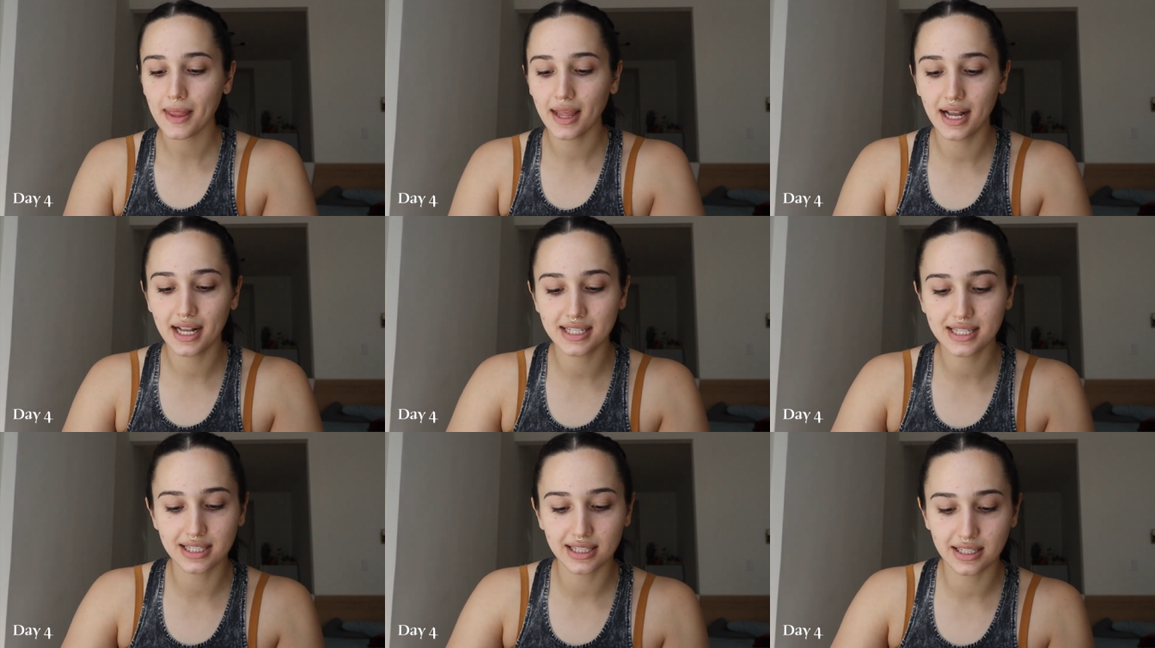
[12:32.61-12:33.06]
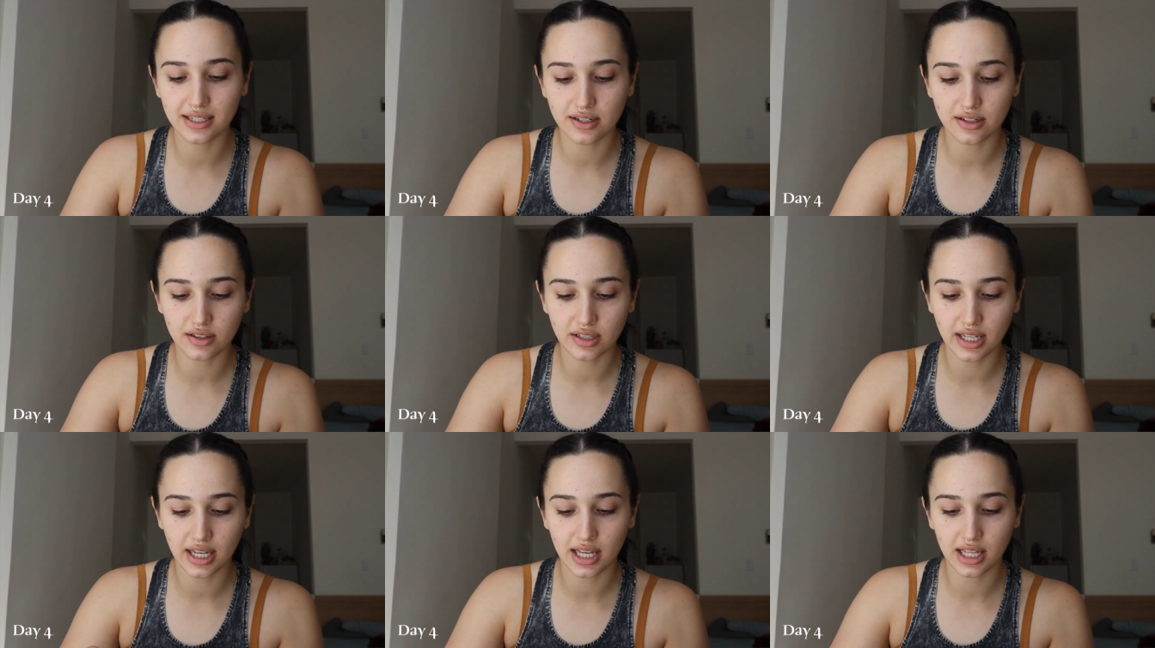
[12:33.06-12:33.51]
It's
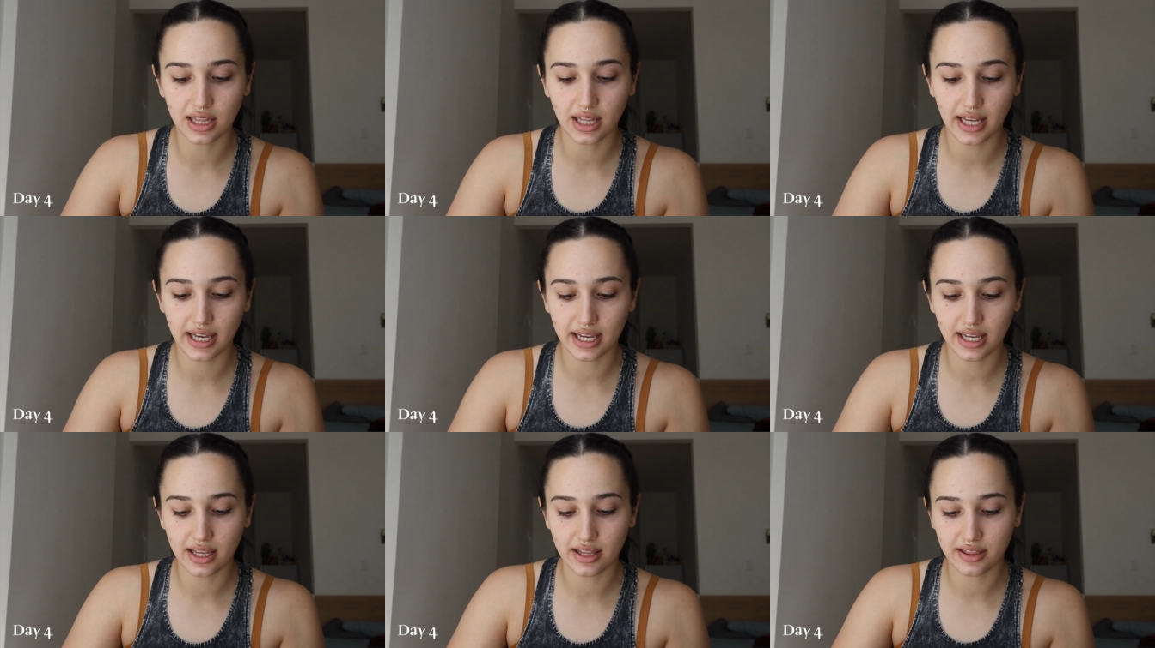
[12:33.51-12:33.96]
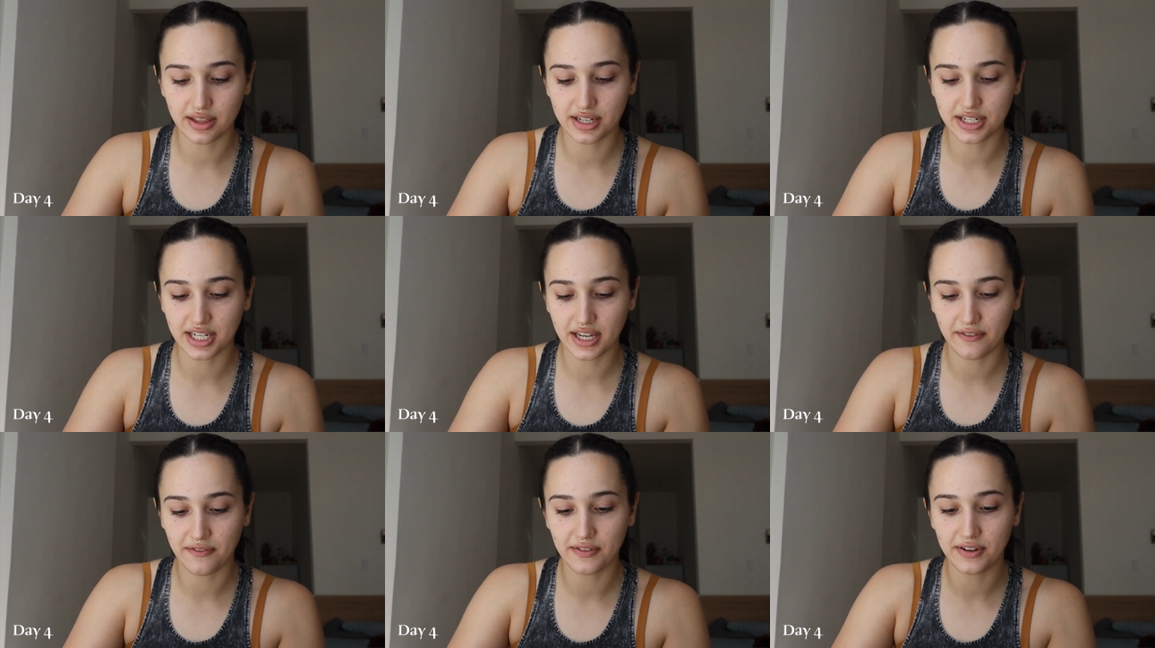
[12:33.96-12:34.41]
literally like the
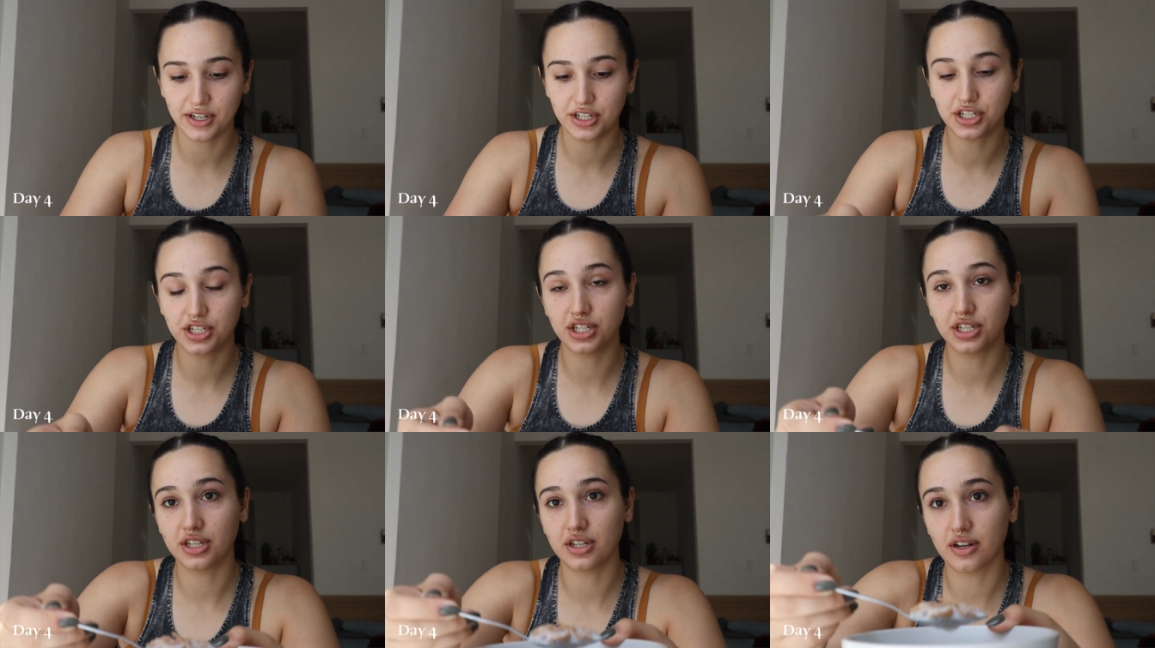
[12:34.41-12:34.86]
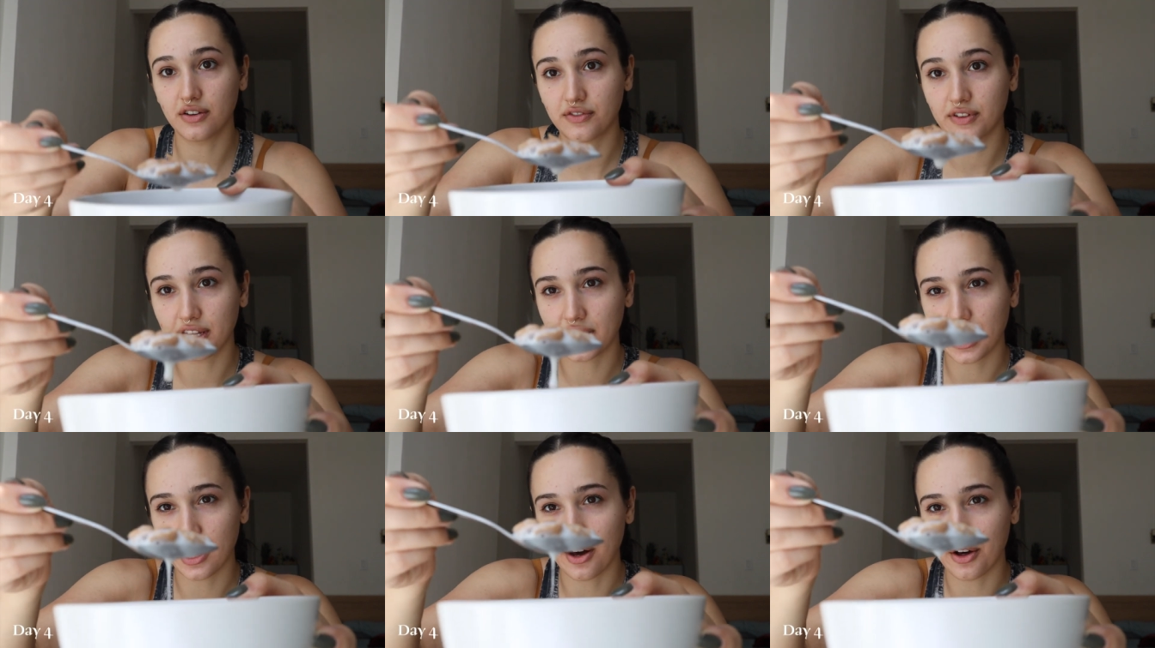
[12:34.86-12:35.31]
definition of
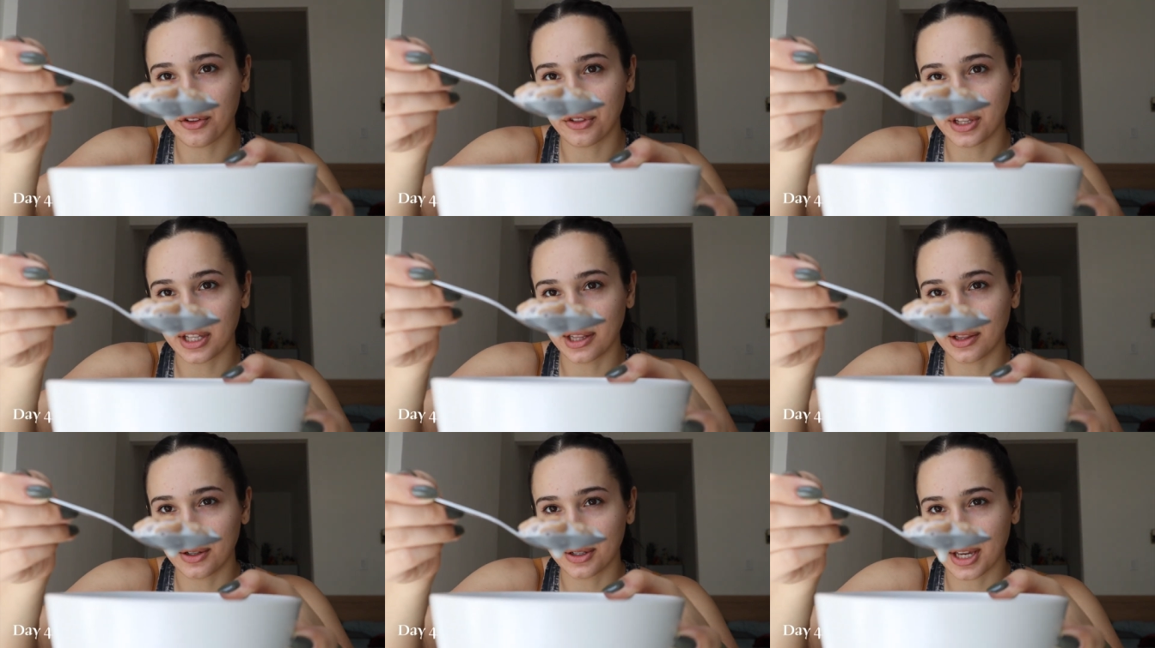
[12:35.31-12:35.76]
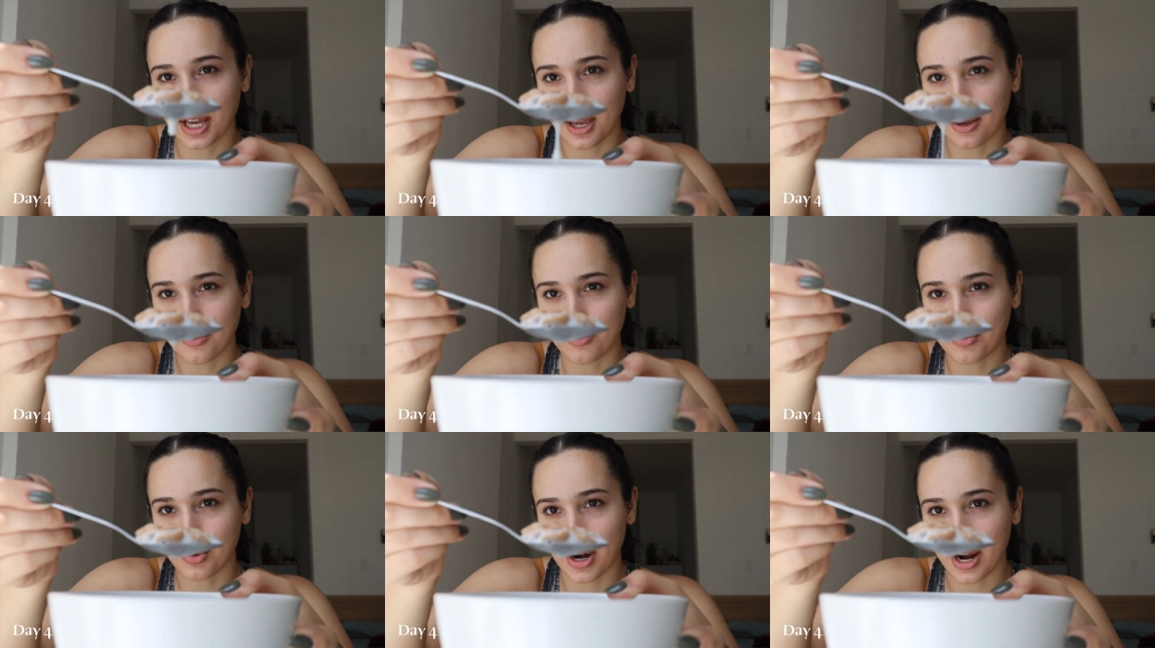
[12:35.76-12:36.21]
like healthy
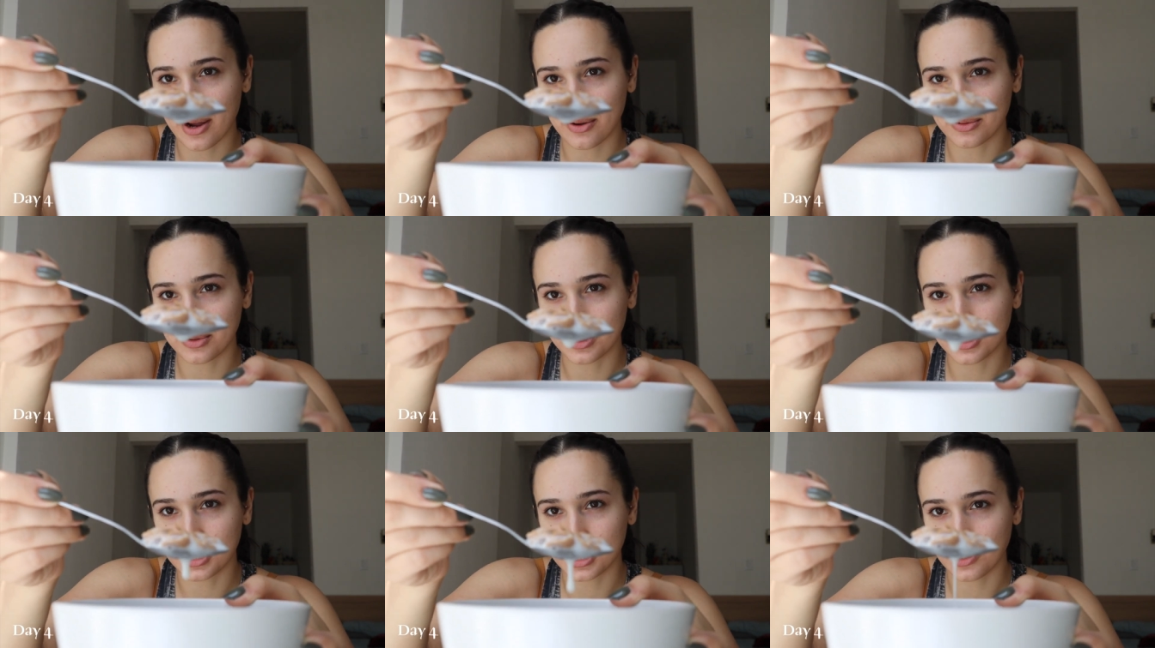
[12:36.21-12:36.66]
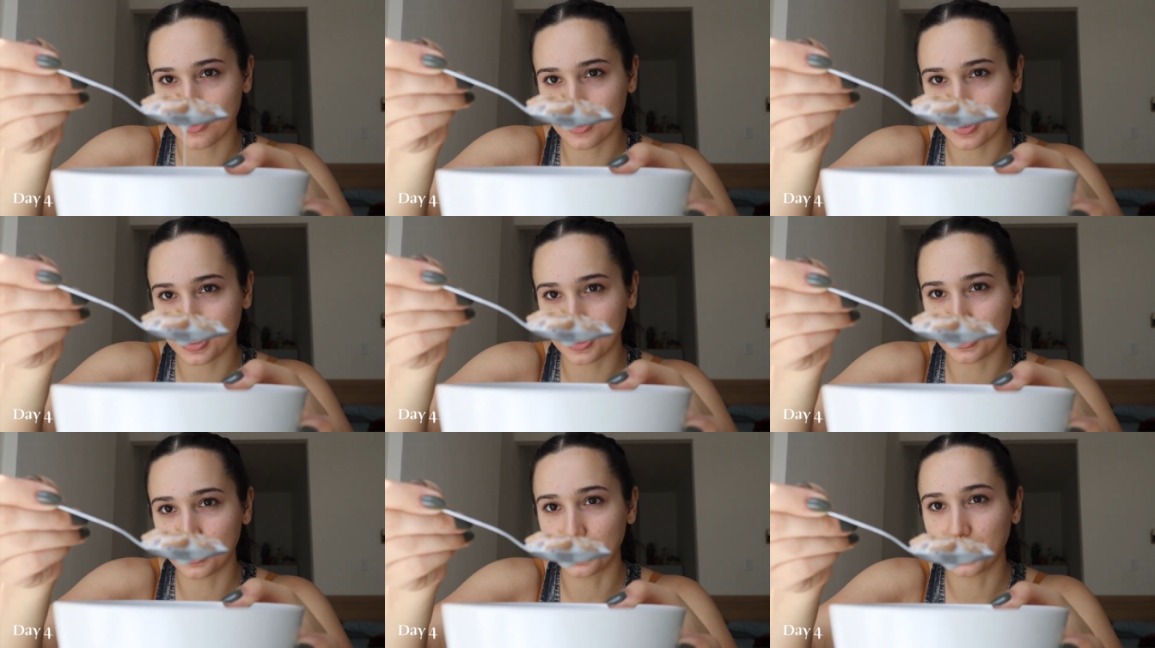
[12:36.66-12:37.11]
looking brown
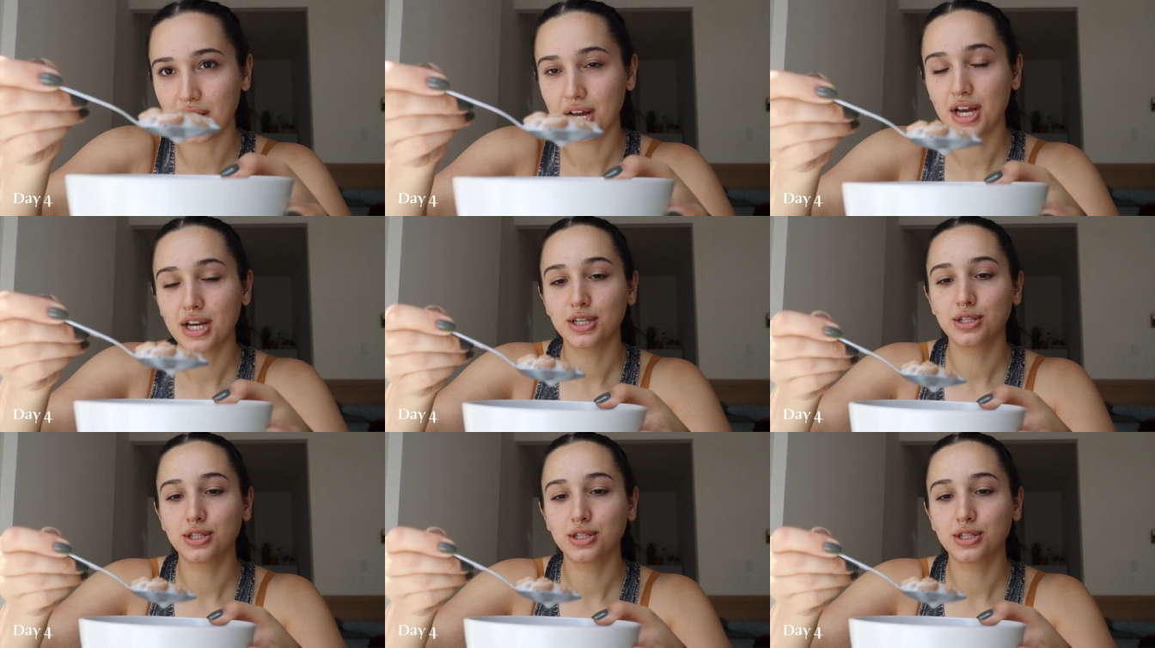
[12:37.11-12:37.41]
cereal.